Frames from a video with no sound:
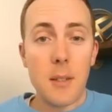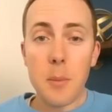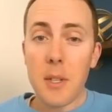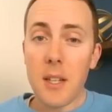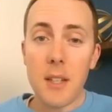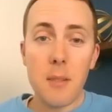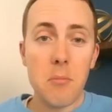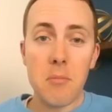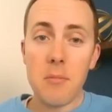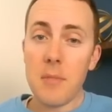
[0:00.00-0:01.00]
I mean,
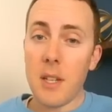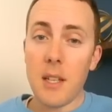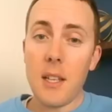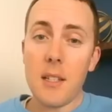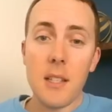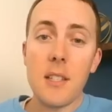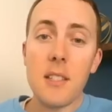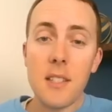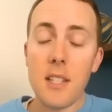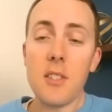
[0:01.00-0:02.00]

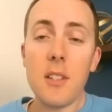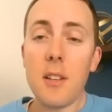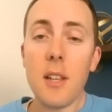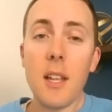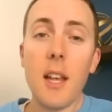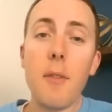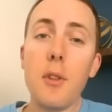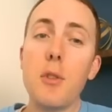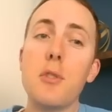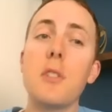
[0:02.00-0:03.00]
it's essentially an
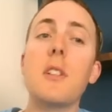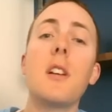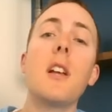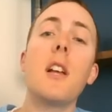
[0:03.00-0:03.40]
evolution